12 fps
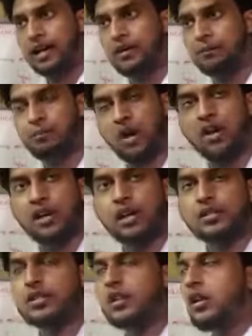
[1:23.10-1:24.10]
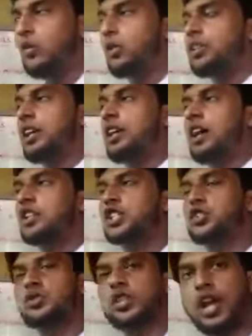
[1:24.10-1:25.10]
products with regards
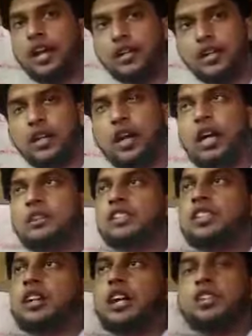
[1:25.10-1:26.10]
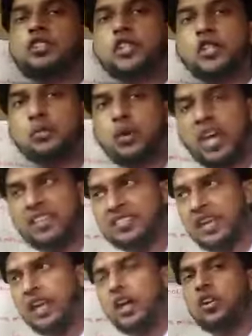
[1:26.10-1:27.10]
to China and with regards to
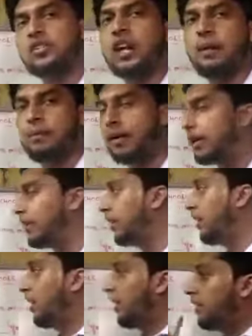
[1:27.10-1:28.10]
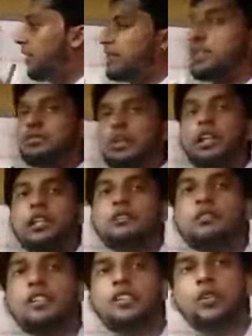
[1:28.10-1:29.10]
USA or Japan. This is what it will
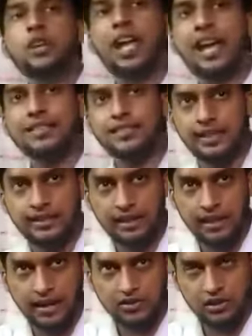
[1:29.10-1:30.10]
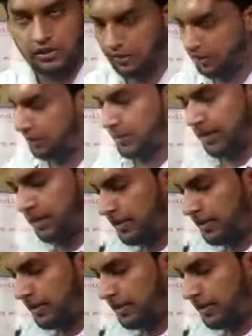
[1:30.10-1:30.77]
be known as international economics. In a